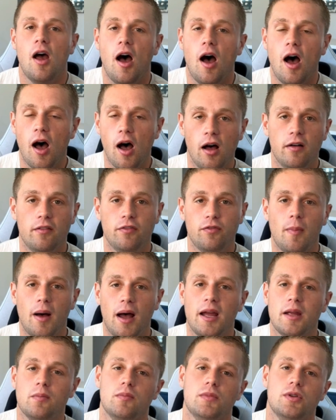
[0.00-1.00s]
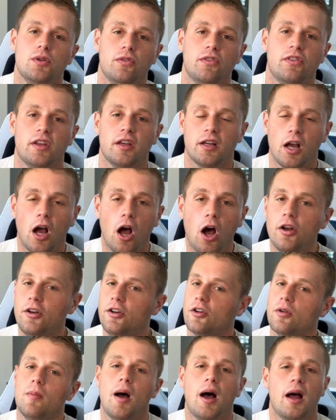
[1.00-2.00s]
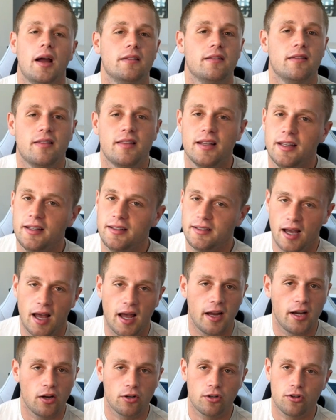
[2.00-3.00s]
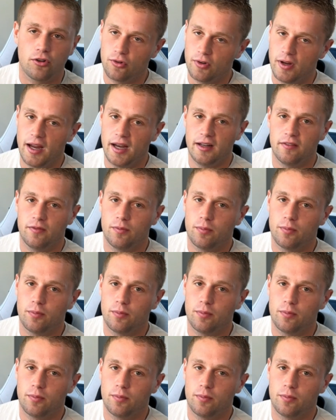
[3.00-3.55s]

of my music undermines the entire creative